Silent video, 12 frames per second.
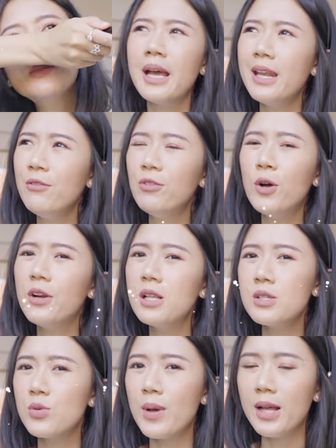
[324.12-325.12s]
kind of floral
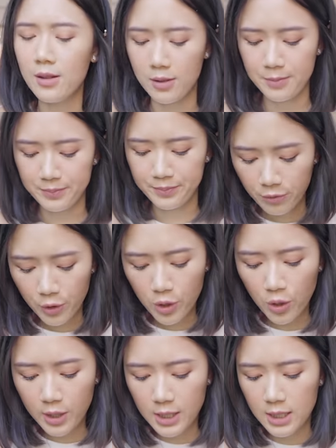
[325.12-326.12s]
as well. For
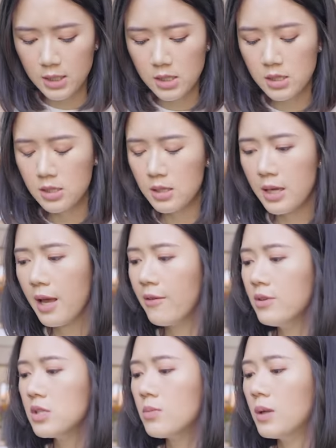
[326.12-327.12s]
Yanni's, I
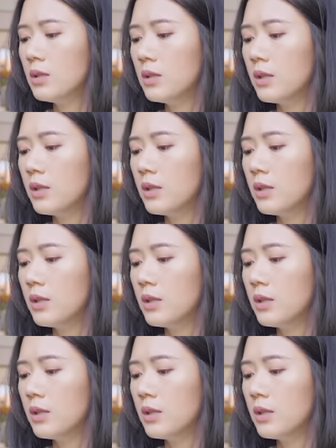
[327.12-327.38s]
haven't smelled